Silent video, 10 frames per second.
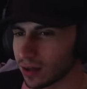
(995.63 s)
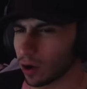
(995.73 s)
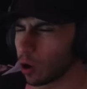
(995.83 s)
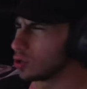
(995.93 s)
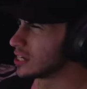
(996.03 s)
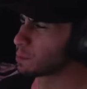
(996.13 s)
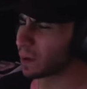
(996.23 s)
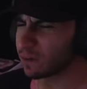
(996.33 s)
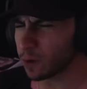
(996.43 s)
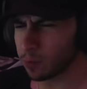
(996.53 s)
Oh, this
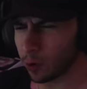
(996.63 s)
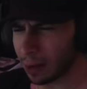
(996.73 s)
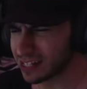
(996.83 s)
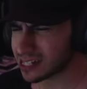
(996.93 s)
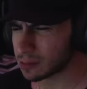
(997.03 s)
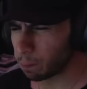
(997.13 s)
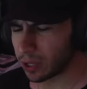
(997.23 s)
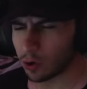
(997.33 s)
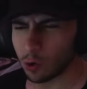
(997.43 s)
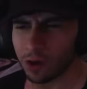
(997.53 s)
part from RAMI is
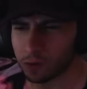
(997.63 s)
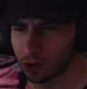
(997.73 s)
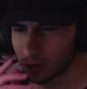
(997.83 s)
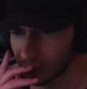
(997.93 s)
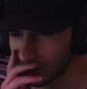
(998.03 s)
beautiful.